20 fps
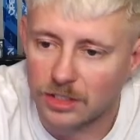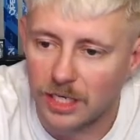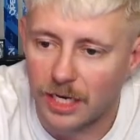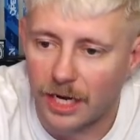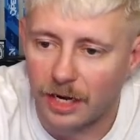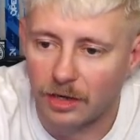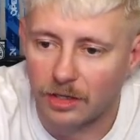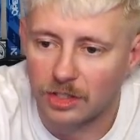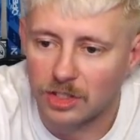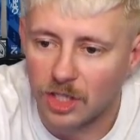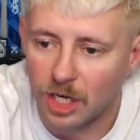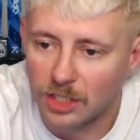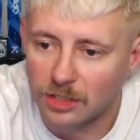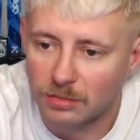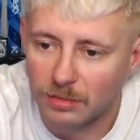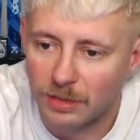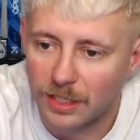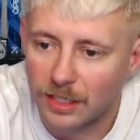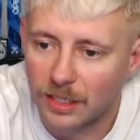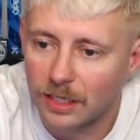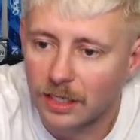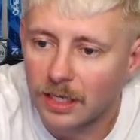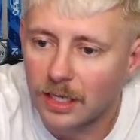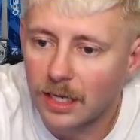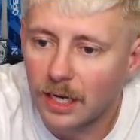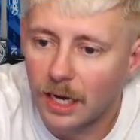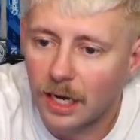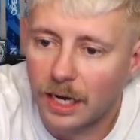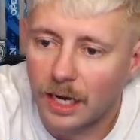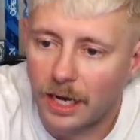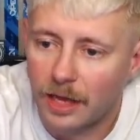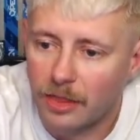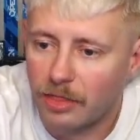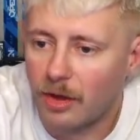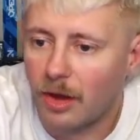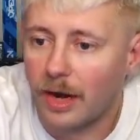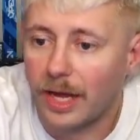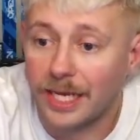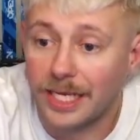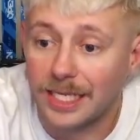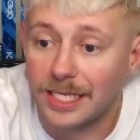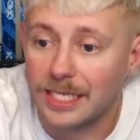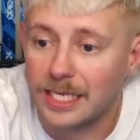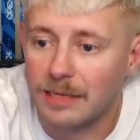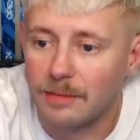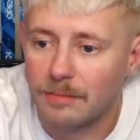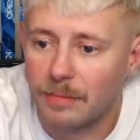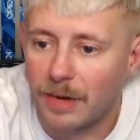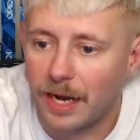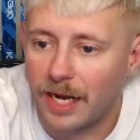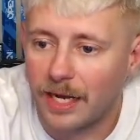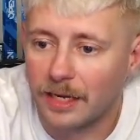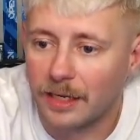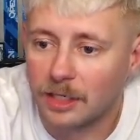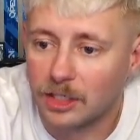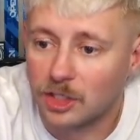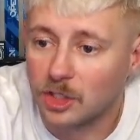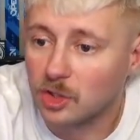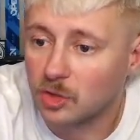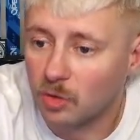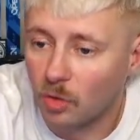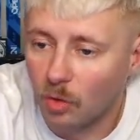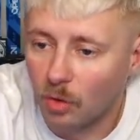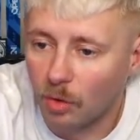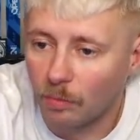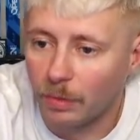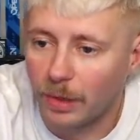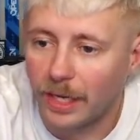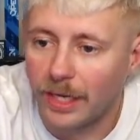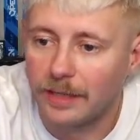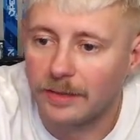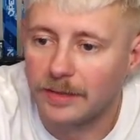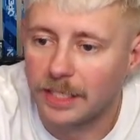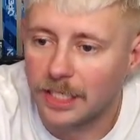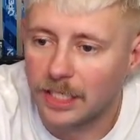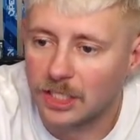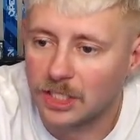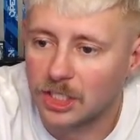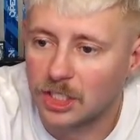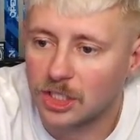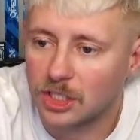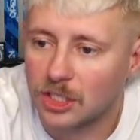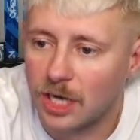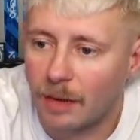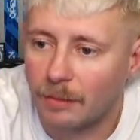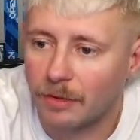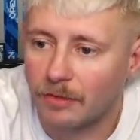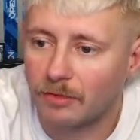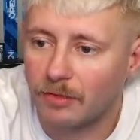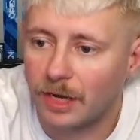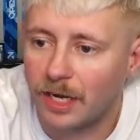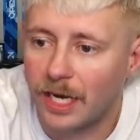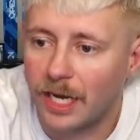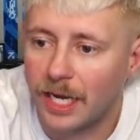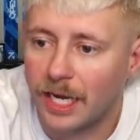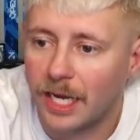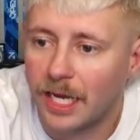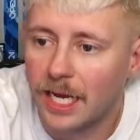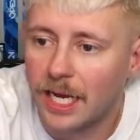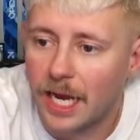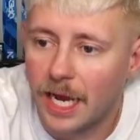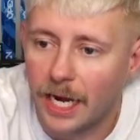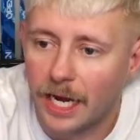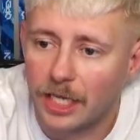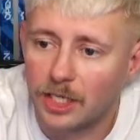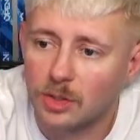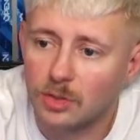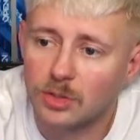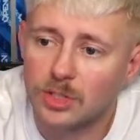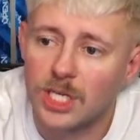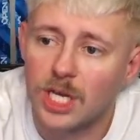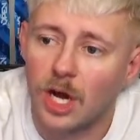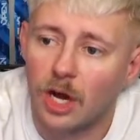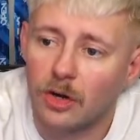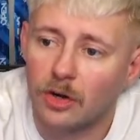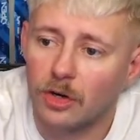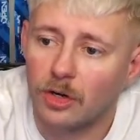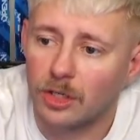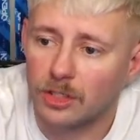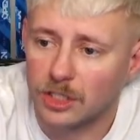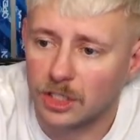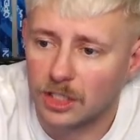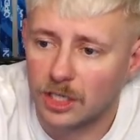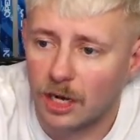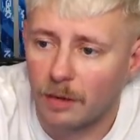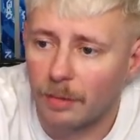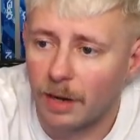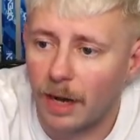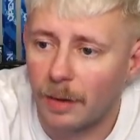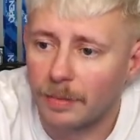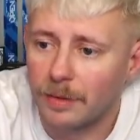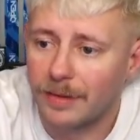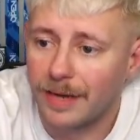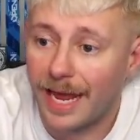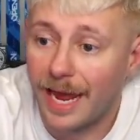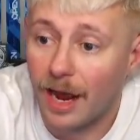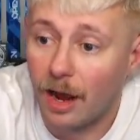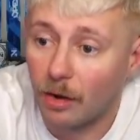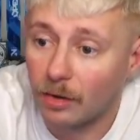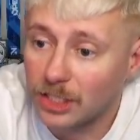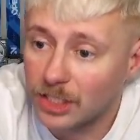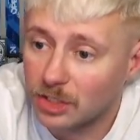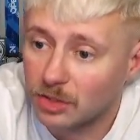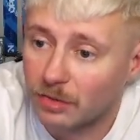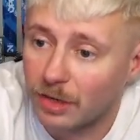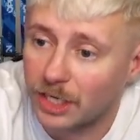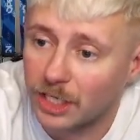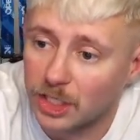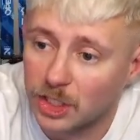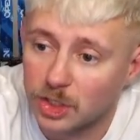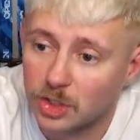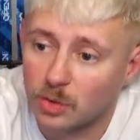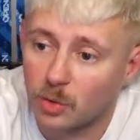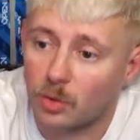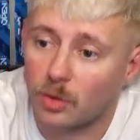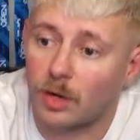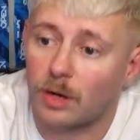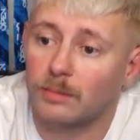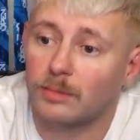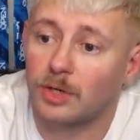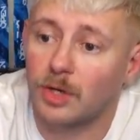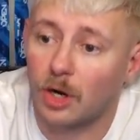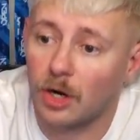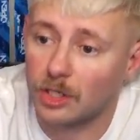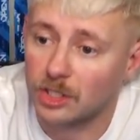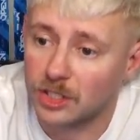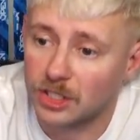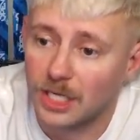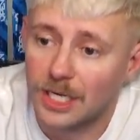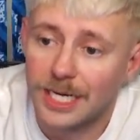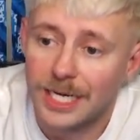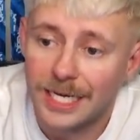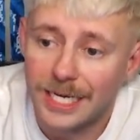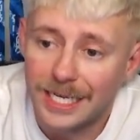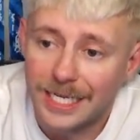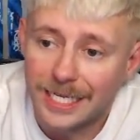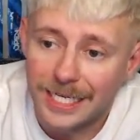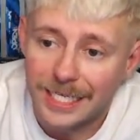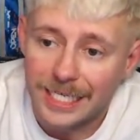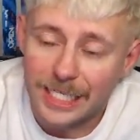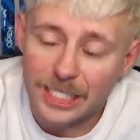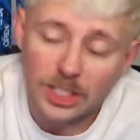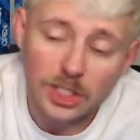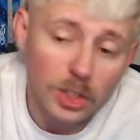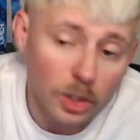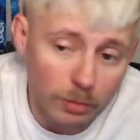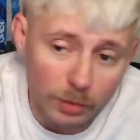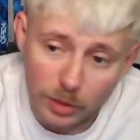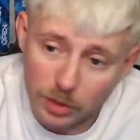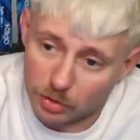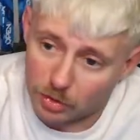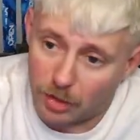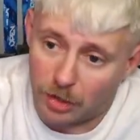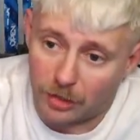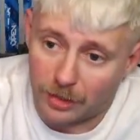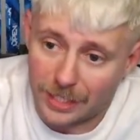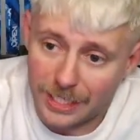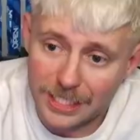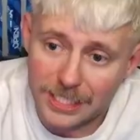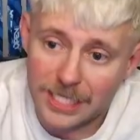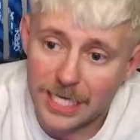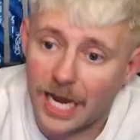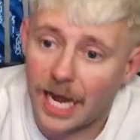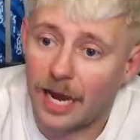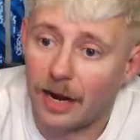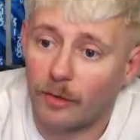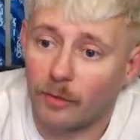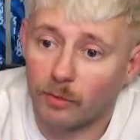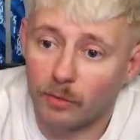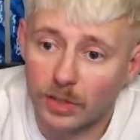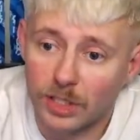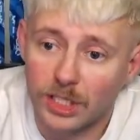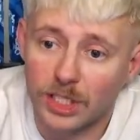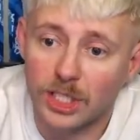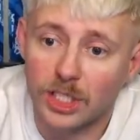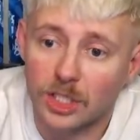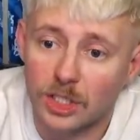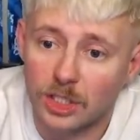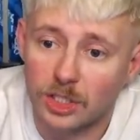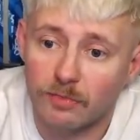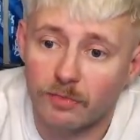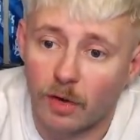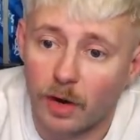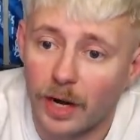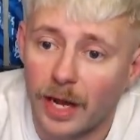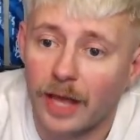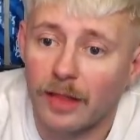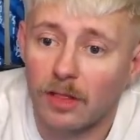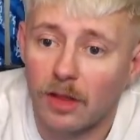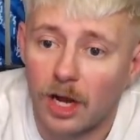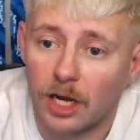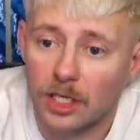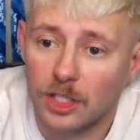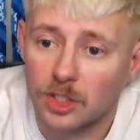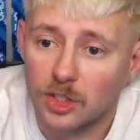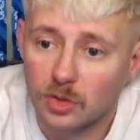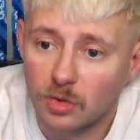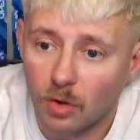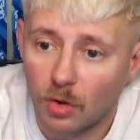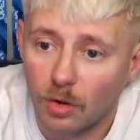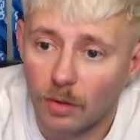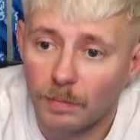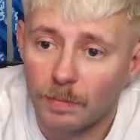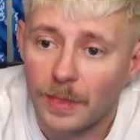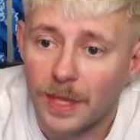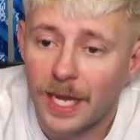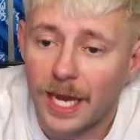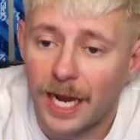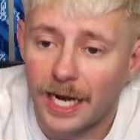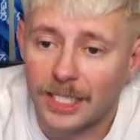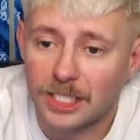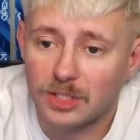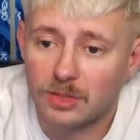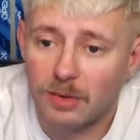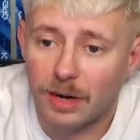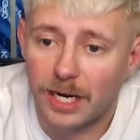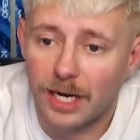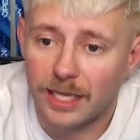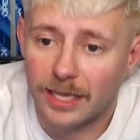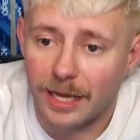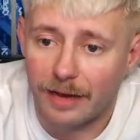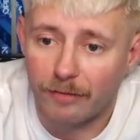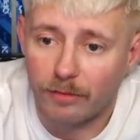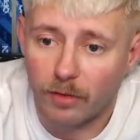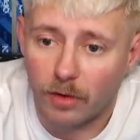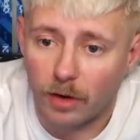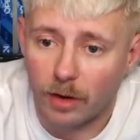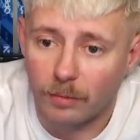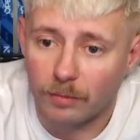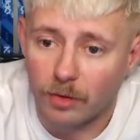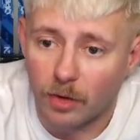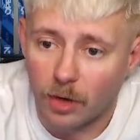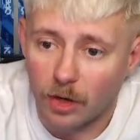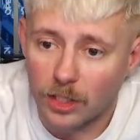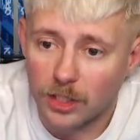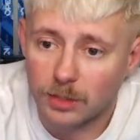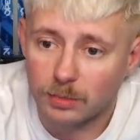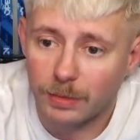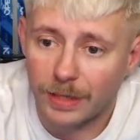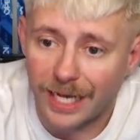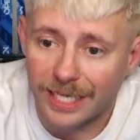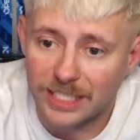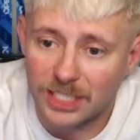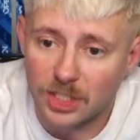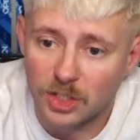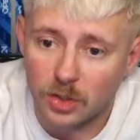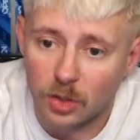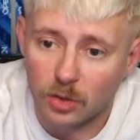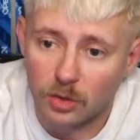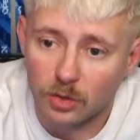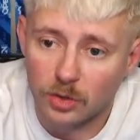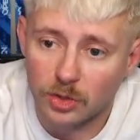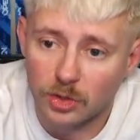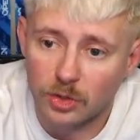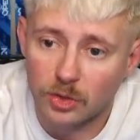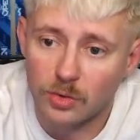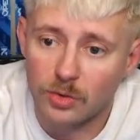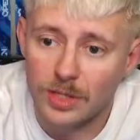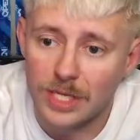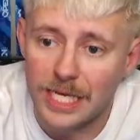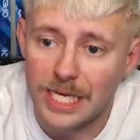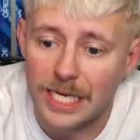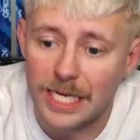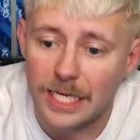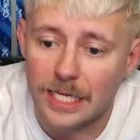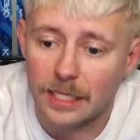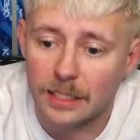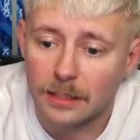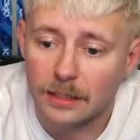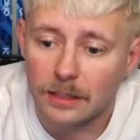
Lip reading: an error in judgment. I thought I could keep my control, but he does a good job defending, and I use the underhook to come up. Now he's threatening a short arm Darce. He's super strong. He's got really good front headlock control, and he's threatening that front arm Darce, but as he circles to the